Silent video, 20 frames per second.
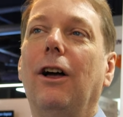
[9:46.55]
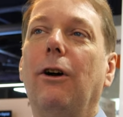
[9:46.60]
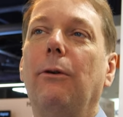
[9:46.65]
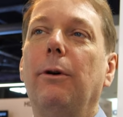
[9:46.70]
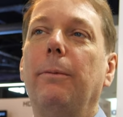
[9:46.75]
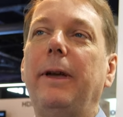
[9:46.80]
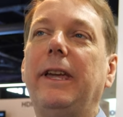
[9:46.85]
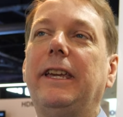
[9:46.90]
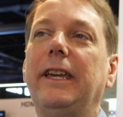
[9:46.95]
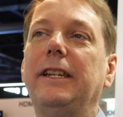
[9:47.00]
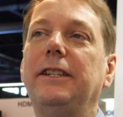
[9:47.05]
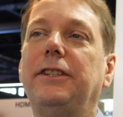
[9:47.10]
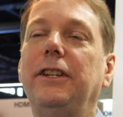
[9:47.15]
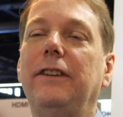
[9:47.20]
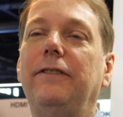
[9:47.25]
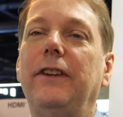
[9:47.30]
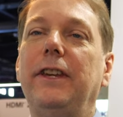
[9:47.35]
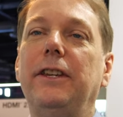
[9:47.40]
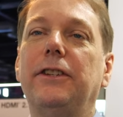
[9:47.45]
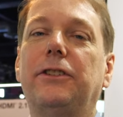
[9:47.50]
Well, making
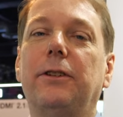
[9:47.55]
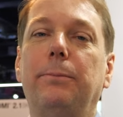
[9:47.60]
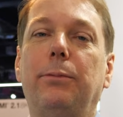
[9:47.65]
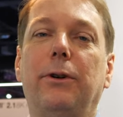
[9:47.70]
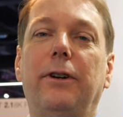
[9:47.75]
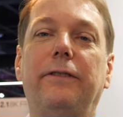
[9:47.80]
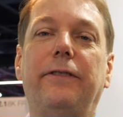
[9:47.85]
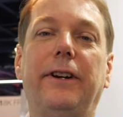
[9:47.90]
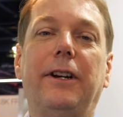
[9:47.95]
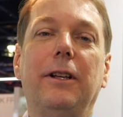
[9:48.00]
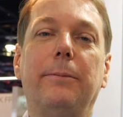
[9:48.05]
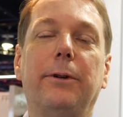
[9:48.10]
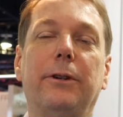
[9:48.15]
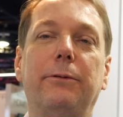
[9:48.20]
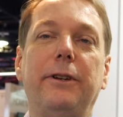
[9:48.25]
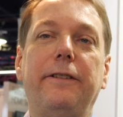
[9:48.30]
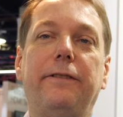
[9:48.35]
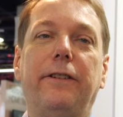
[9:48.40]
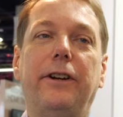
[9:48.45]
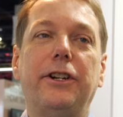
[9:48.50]
TVs support variable
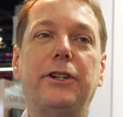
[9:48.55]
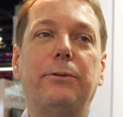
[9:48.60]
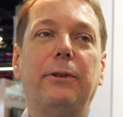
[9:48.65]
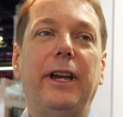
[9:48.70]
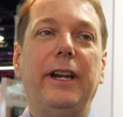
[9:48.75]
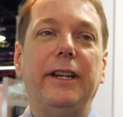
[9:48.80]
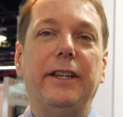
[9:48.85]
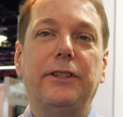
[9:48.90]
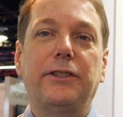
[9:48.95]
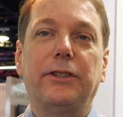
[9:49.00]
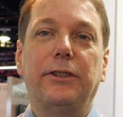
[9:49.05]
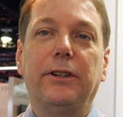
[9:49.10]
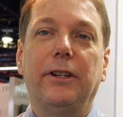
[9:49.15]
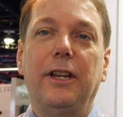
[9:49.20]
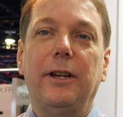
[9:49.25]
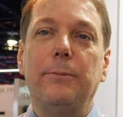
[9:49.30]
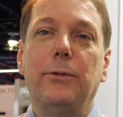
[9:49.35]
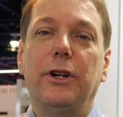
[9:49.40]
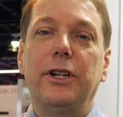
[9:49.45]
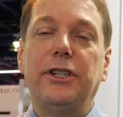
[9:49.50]
refresh rate is
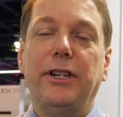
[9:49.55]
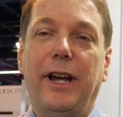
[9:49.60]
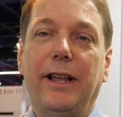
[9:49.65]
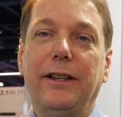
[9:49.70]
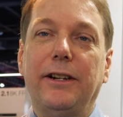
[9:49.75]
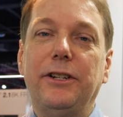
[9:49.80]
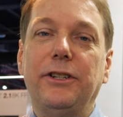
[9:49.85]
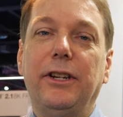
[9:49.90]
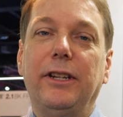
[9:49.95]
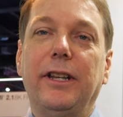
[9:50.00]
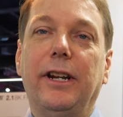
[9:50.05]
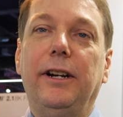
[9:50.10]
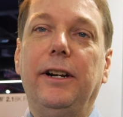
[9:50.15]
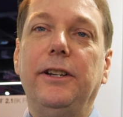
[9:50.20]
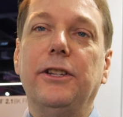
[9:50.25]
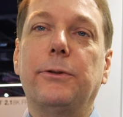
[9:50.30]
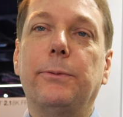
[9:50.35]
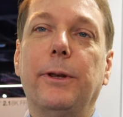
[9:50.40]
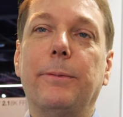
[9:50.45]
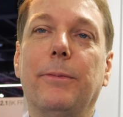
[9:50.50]
certainly more challenging than
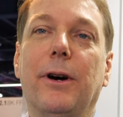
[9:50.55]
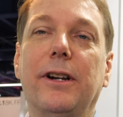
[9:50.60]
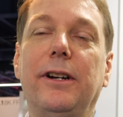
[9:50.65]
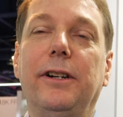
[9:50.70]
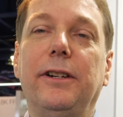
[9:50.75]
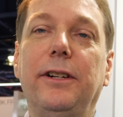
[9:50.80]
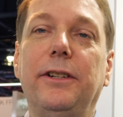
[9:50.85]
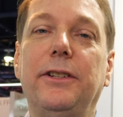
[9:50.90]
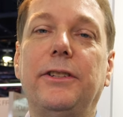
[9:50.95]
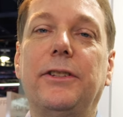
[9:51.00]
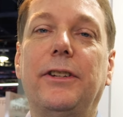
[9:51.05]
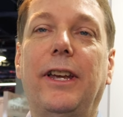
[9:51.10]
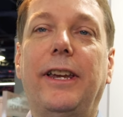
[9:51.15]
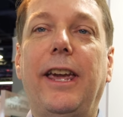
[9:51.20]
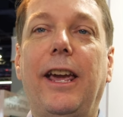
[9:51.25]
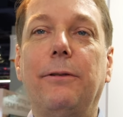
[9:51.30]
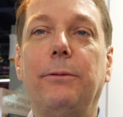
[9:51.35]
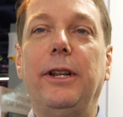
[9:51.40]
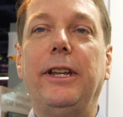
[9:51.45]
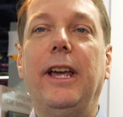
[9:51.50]
it is with monitors. I
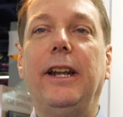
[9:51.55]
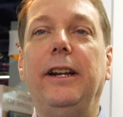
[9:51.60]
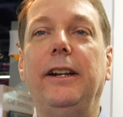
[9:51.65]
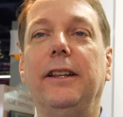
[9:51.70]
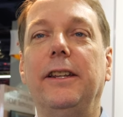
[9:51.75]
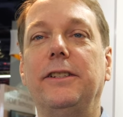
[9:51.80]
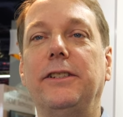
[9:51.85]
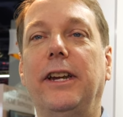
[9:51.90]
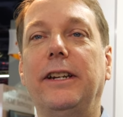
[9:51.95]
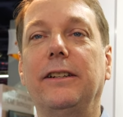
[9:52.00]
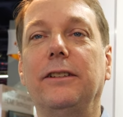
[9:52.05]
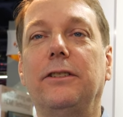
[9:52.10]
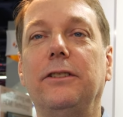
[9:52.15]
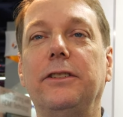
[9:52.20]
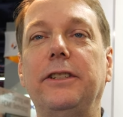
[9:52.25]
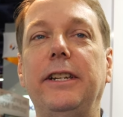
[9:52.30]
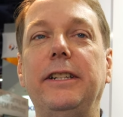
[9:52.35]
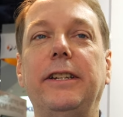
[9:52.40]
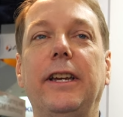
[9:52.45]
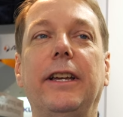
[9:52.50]
can't really get into the
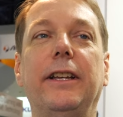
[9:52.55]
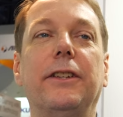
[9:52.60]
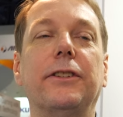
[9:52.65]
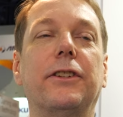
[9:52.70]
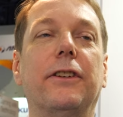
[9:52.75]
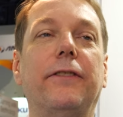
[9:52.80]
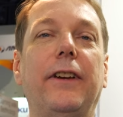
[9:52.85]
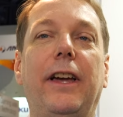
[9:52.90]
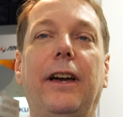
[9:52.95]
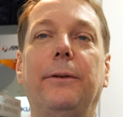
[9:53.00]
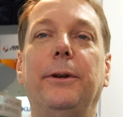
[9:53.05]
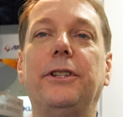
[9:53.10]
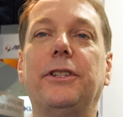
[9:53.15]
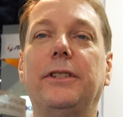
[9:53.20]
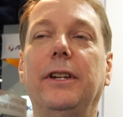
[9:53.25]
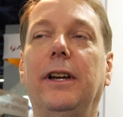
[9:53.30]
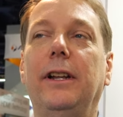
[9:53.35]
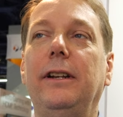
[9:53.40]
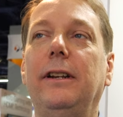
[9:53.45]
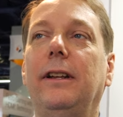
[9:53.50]
technical details of how it's
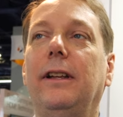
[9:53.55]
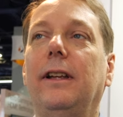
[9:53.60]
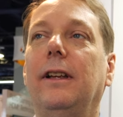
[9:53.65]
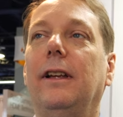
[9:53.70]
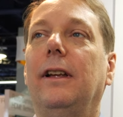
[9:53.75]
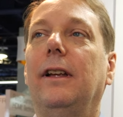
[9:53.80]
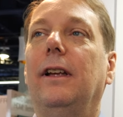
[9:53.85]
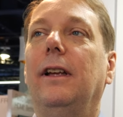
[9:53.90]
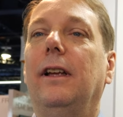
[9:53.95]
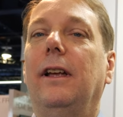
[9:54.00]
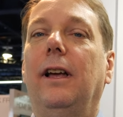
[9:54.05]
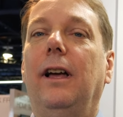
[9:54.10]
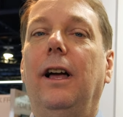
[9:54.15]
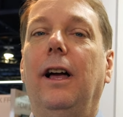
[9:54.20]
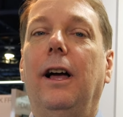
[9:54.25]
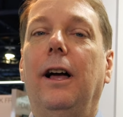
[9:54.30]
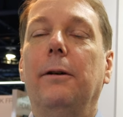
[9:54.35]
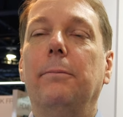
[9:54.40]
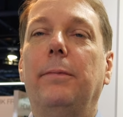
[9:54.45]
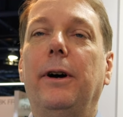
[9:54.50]
done,
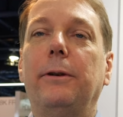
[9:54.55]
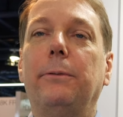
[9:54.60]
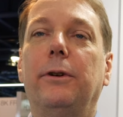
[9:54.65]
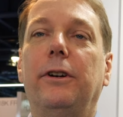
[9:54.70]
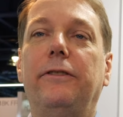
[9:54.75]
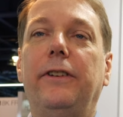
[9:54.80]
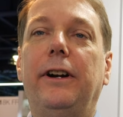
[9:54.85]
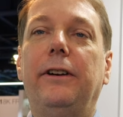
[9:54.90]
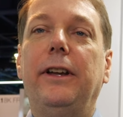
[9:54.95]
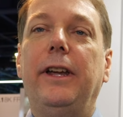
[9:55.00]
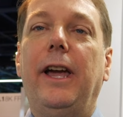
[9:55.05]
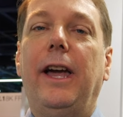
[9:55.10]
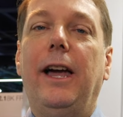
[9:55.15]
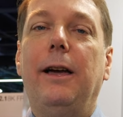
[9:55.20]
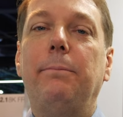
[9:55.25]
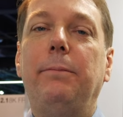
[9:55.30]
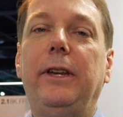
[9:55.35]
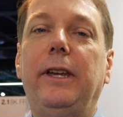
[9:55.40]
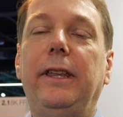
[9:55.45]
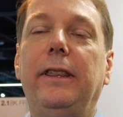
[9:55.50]
but we're very
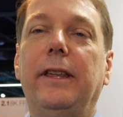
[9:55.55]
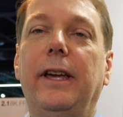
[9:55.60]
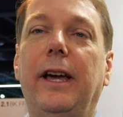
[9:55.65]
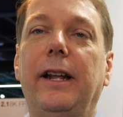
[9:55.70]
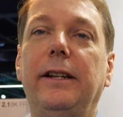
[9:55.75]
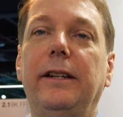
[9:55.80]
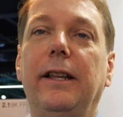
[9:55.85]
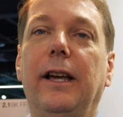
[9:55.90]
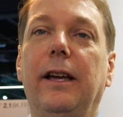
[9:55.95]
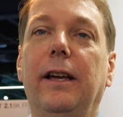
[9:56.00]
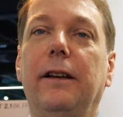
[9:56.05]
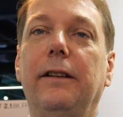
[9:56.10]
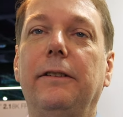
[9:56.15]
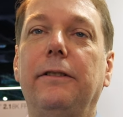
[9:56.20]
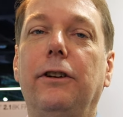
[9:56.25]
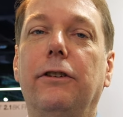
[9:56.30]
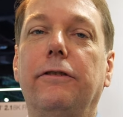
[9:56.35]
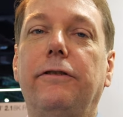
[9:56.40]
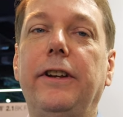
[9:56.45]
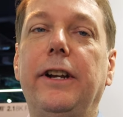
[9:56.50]
happy that
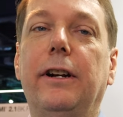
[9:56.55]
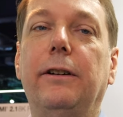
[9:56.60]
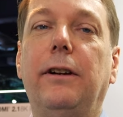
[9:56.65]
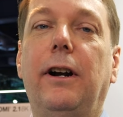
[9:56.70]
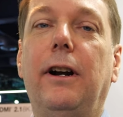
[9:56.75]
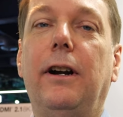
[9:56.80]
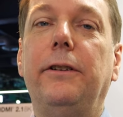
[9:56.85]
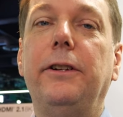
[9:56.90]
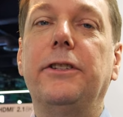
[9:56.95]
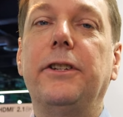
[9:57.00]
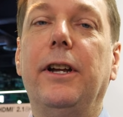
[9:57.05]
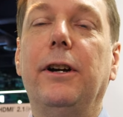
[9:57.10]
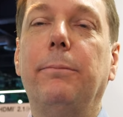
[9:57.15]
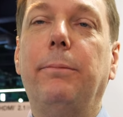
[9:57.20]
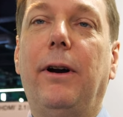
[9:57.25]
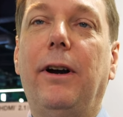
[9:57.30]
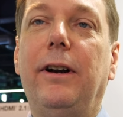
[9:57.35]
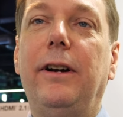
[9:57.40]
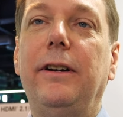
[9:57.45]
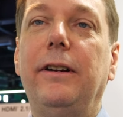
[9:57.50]
you know, VRR is now
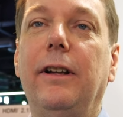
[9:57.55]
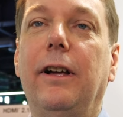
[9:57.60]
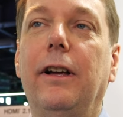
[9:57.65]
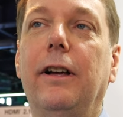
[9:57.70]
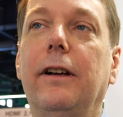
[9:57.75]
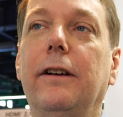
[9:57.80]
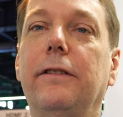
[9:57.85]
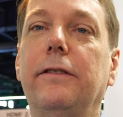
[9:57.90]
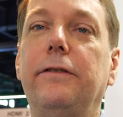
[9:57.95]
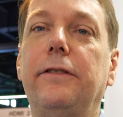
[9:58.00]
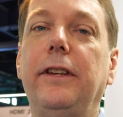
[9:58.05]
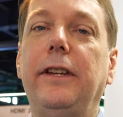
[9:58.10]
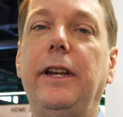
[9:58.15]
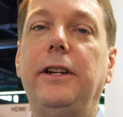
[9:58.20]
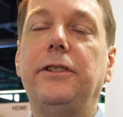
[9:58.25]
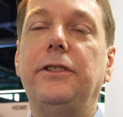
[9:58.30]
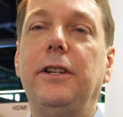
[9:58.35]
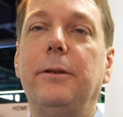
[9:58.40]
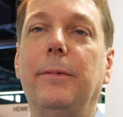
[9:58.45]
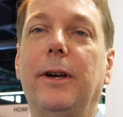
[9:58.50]
part of the
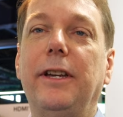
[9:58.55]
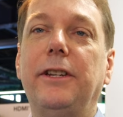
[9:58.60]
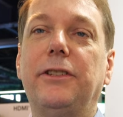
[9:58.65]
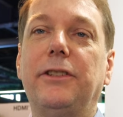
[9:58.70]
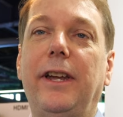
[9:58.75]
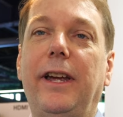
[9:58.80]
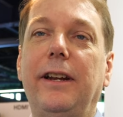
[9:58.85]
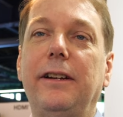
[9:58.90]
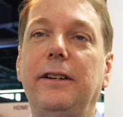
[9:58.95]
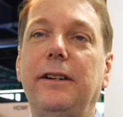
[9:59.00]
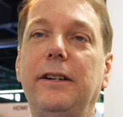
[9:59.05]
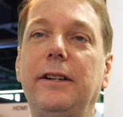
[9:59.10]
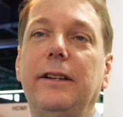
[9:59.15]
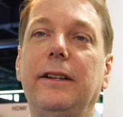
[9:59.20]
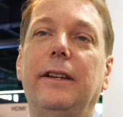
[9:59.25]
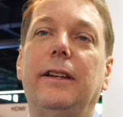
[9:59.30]
HDMI standard.